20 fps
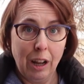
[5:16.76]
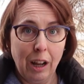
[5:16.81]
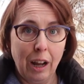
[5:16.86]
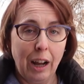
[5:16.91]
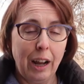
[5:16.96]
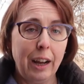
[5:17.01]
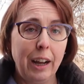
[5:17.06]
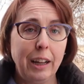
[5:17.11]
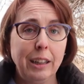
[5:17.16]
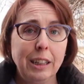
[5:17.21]

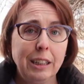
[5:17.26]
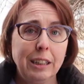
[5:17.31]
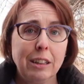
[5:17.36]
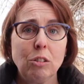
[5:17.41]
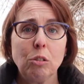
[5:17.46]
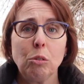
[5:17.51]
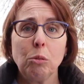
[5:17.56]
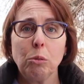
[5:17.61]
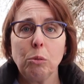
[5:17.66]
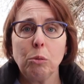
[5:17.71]
I think
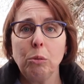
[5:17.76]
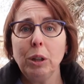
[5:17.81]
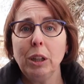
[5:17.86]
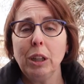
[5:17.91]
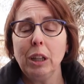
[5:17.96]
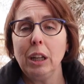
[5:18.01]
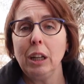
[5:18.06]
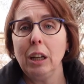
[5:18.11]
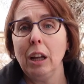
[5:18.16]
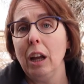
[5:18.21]
that's
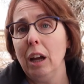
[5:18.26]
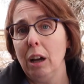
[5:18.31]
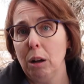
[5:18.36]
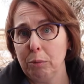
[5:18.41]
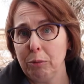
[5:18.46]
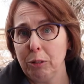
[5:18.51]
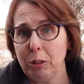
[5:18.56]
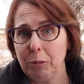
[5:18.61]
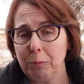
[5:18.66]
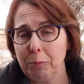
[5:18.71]
really
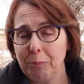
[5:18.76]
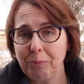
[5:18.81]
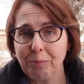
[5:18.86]
helpful.